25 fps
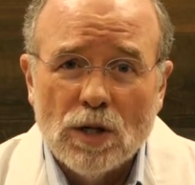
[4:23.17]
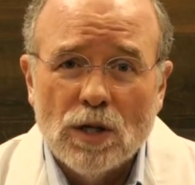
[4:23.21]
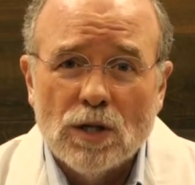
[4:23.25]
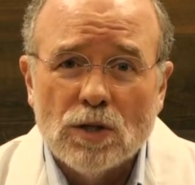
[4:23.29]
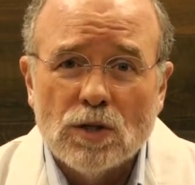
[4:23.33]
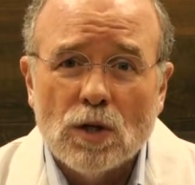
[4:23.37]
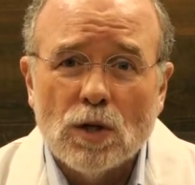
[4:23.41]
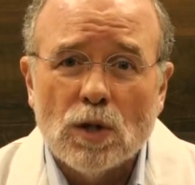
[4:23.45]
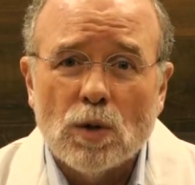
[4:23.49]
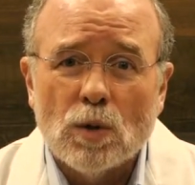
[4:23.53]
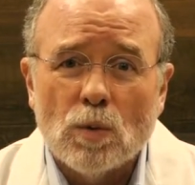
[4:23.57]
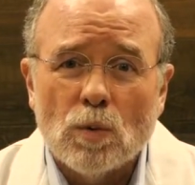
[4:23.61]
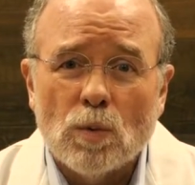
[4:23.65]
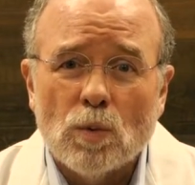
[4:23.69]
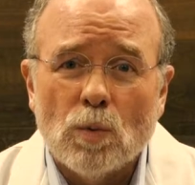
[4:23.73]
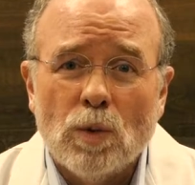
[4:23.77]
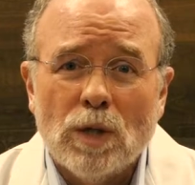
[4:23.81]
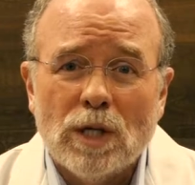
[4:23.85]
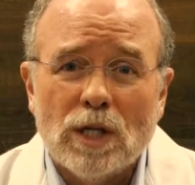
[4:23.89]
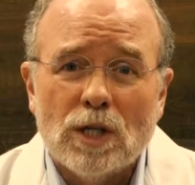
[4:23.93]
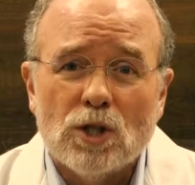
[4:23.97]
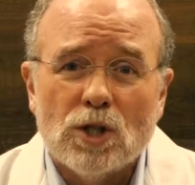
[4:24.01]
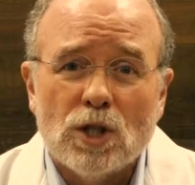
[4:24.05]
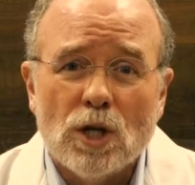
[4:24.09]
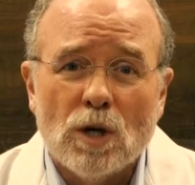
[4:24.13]
so that
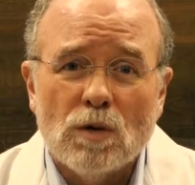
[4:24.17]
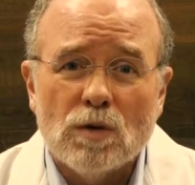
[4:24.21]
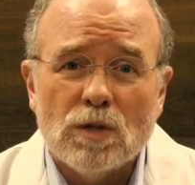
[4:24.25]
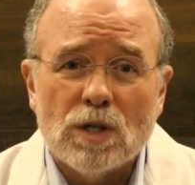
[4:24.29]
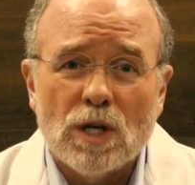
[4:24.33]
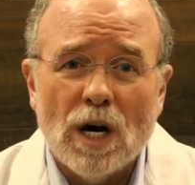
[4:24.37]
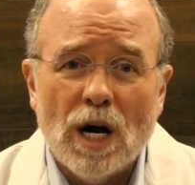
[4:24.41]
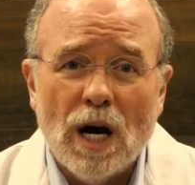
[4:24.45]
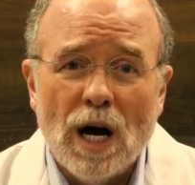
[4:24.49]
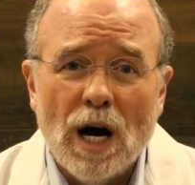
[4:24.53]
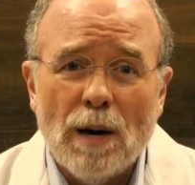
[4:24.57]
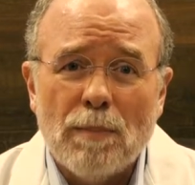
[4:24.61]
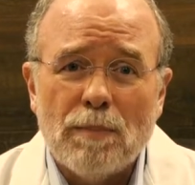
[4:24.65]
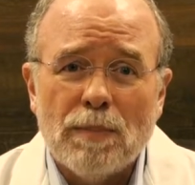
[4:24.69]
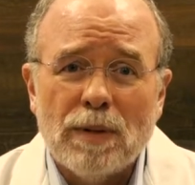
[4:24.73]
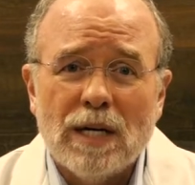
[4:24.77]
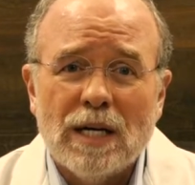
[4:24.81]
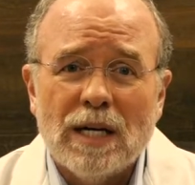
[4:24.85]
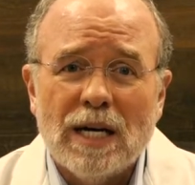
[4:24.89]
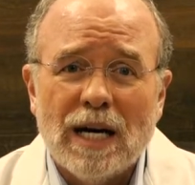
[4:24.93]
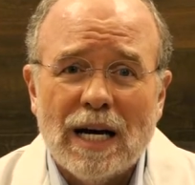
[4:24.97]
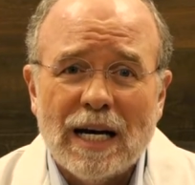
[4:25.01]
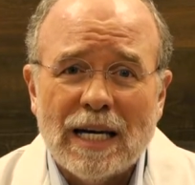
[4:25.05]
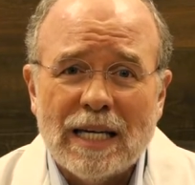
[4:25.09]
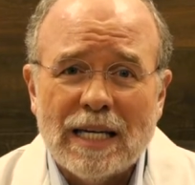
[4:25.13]
when it shows up
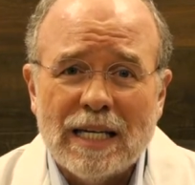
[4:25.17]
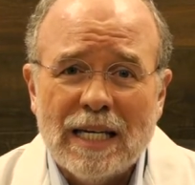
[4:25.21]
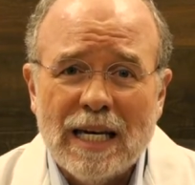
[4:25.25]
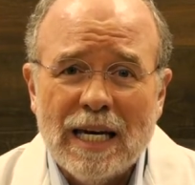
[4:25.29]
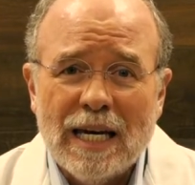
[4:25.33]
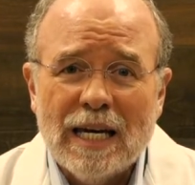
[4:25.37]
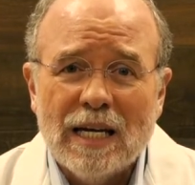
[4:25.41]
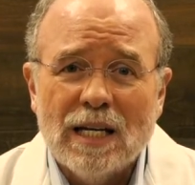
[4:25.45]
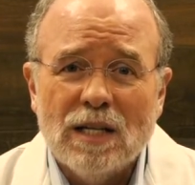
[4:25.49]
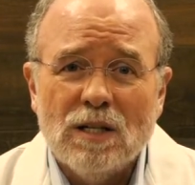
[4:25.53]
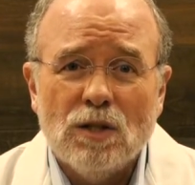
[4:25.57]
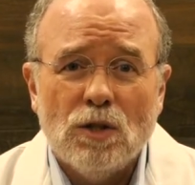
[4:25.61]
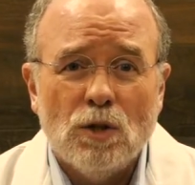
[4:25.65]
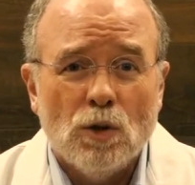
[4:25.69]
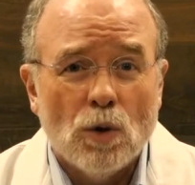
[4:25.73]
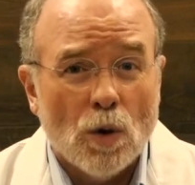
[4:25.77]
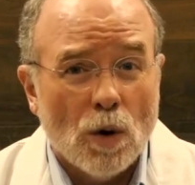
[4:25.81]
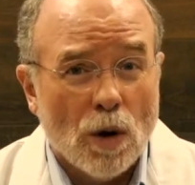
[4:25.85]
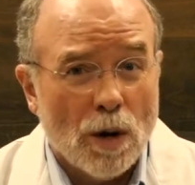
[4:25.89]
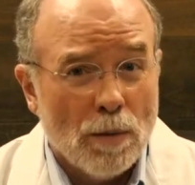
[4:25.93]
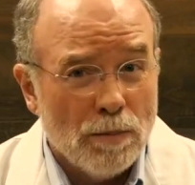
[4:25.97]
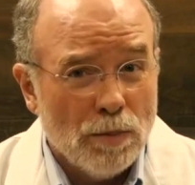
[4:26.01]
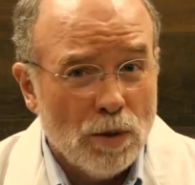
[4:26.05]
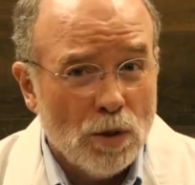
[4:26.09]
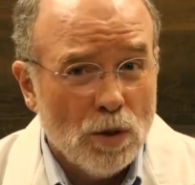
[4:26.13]
again, your
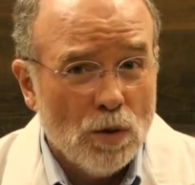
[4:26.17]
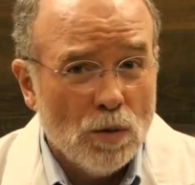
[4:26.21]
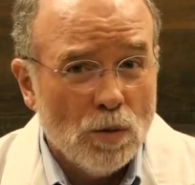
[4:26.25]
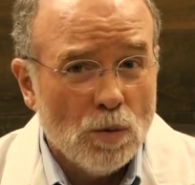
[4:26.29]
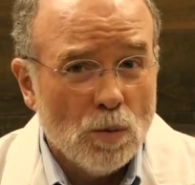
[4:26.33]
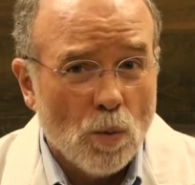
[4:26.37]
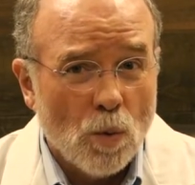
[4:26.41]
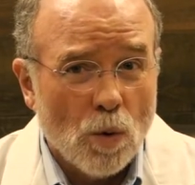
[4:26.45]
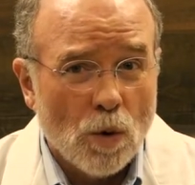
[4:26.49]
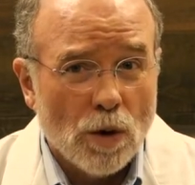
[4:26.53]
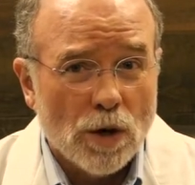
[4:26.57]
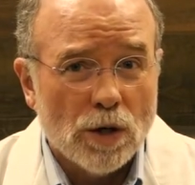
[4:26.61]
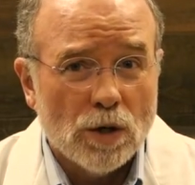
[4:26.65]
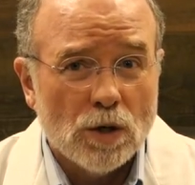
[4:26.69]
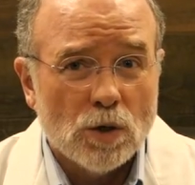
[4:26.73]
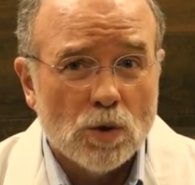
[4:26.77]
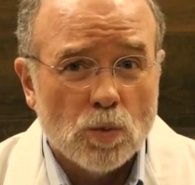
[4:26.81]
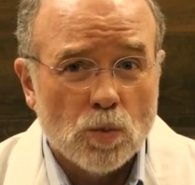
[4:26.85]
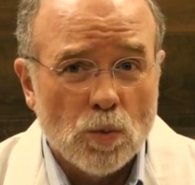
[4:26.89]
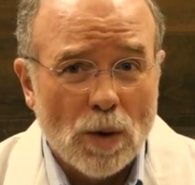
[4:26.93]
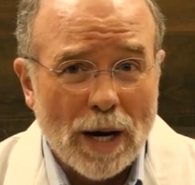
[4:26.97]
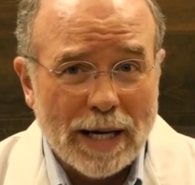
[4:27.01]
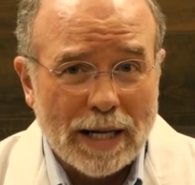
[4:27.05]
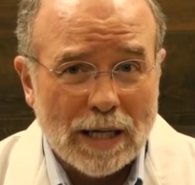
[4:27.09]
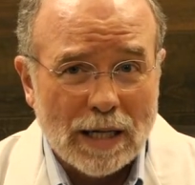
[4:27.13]
immune warriors
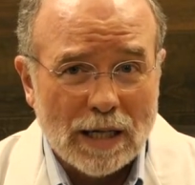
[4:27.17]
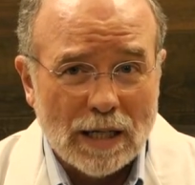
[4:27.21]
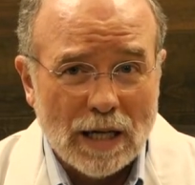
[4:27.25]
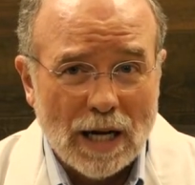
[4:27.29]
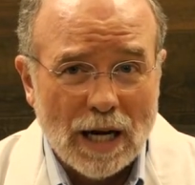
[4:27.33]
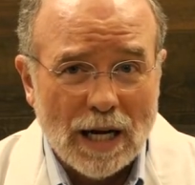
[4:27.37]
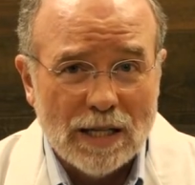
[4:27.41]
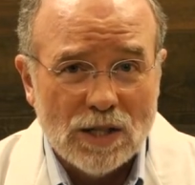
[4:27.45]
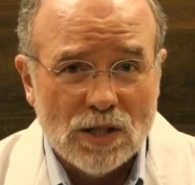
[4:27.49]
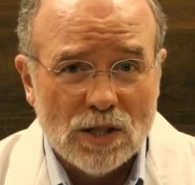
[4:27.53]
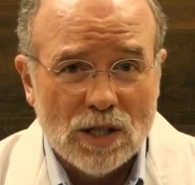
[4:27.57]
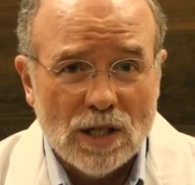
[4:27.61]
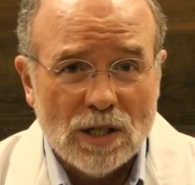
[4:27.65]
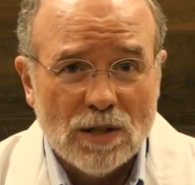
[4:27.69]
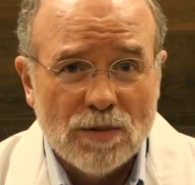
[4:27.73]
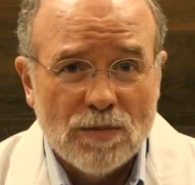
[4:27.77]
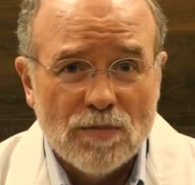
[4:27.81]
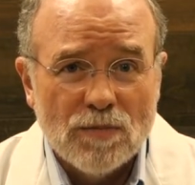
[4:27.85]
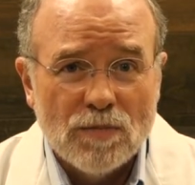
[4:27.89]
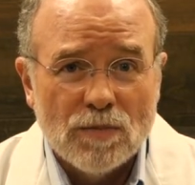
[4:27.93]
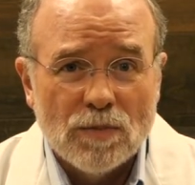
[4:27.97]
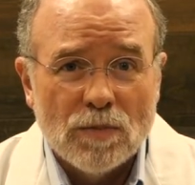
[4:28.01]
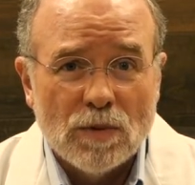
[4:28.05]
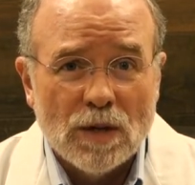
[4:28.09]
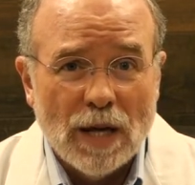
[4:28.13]
recognize it
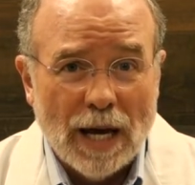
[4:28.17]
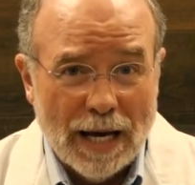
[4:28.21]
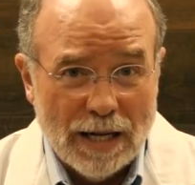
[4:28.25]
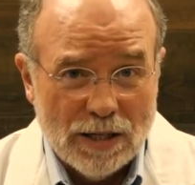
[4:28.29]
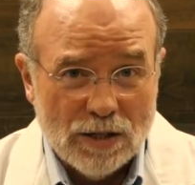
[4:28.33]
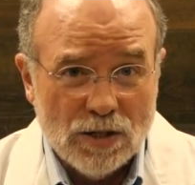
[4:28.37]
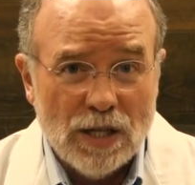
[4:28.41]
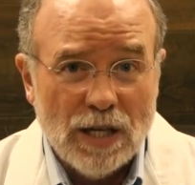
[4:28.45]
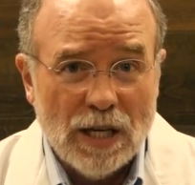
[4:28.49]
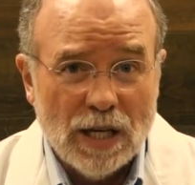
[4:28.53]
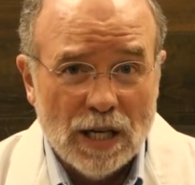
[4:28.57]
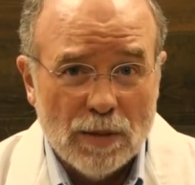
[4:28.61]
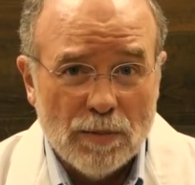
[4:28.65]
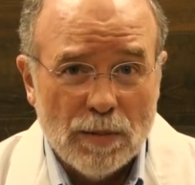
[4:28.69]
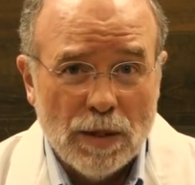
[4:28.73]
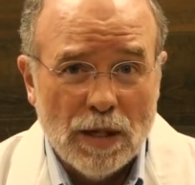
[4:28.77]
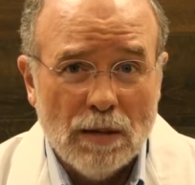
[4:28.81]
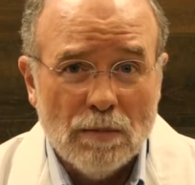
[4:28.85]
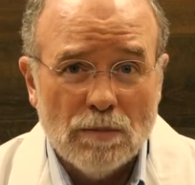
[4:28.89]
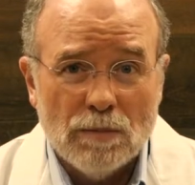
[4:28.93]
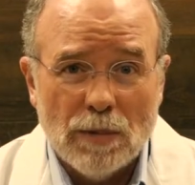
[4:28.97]
as the enemy.